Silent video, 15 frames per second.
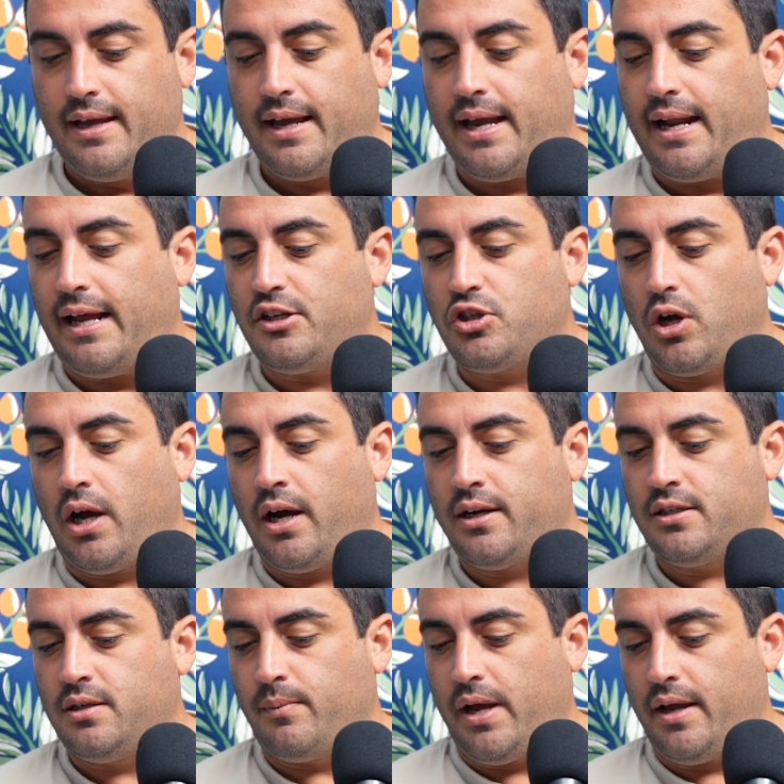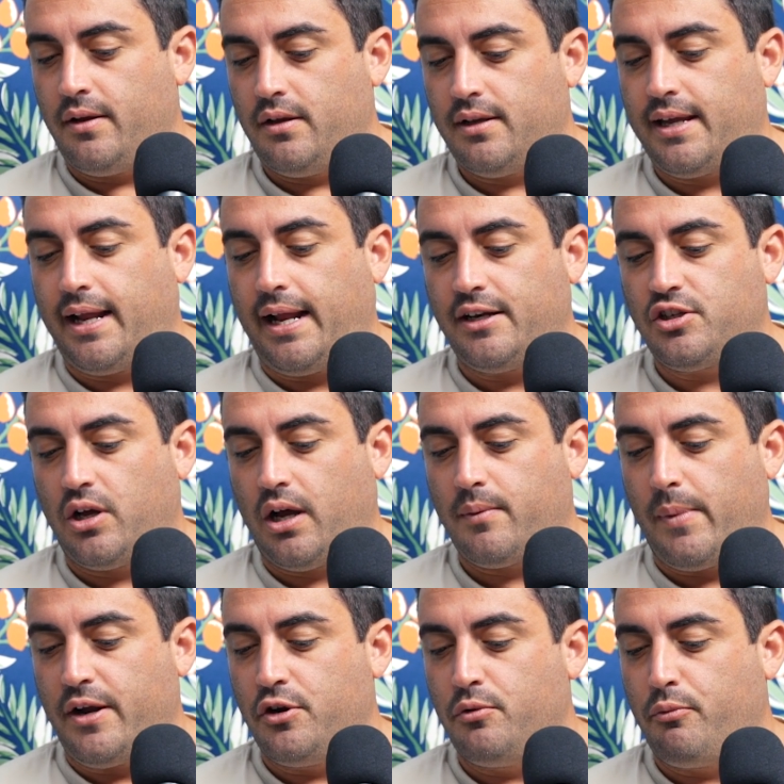Can I talk my
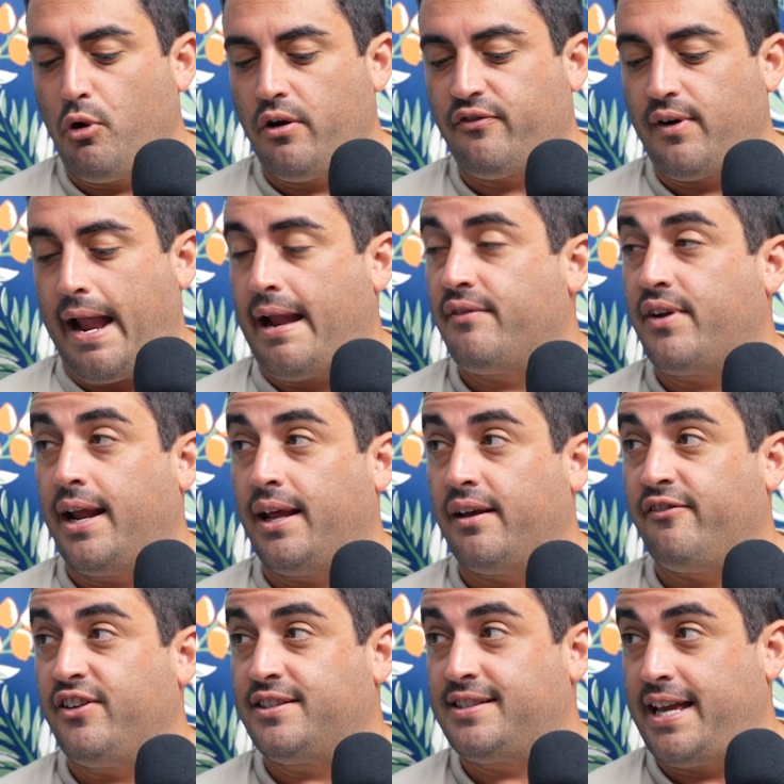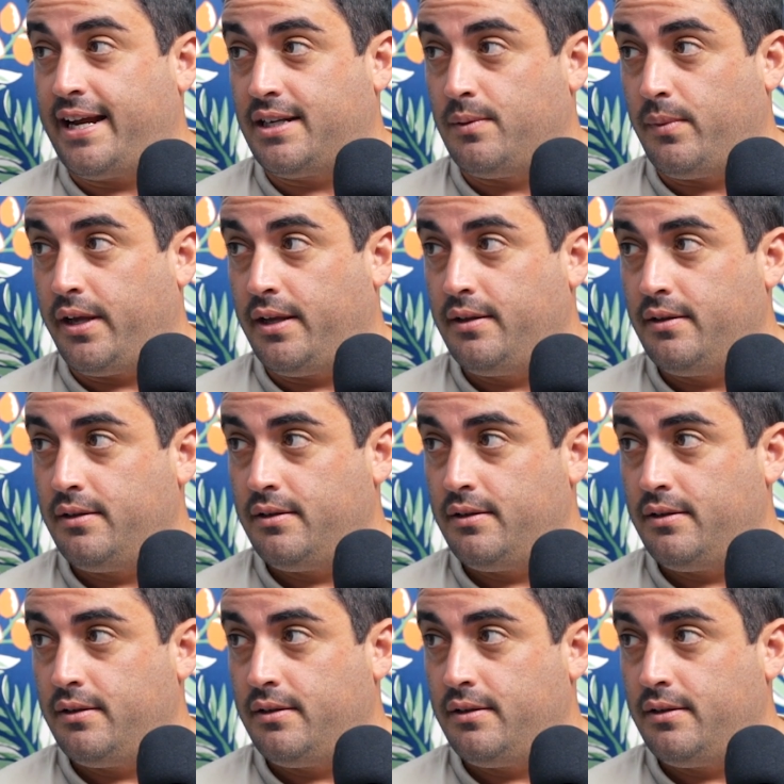new boyfriend out of getting a vasectomy?